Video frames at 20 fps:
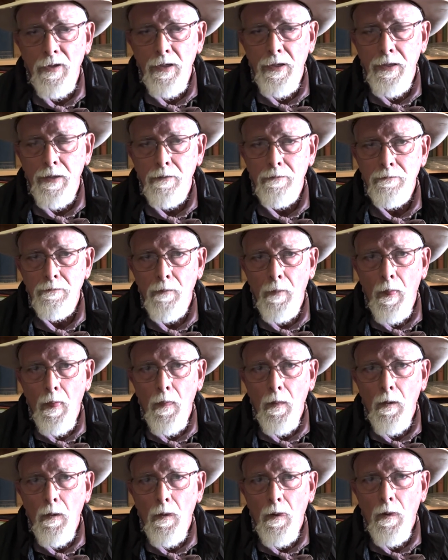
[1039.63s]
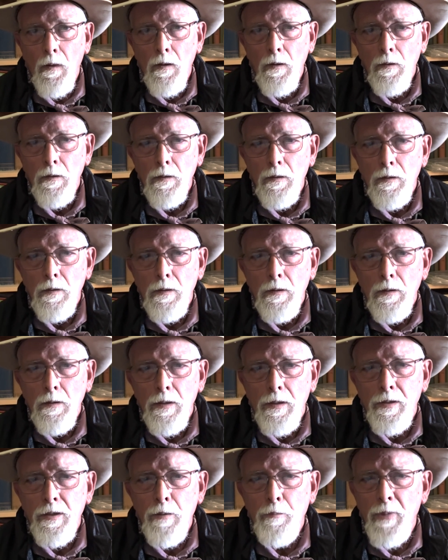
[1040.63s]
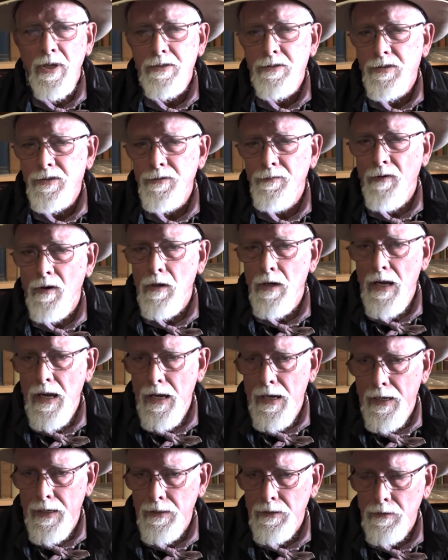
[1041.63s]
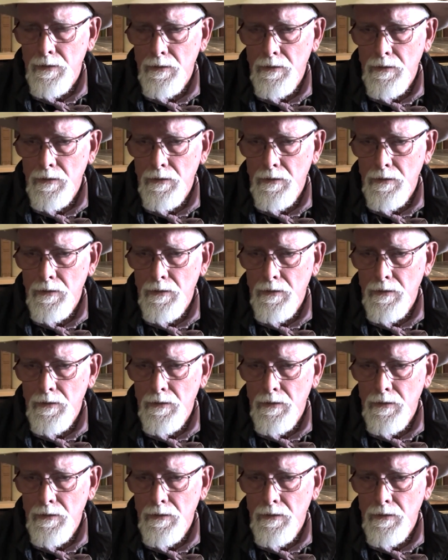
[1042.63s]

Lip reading: in. In the midst of our haying,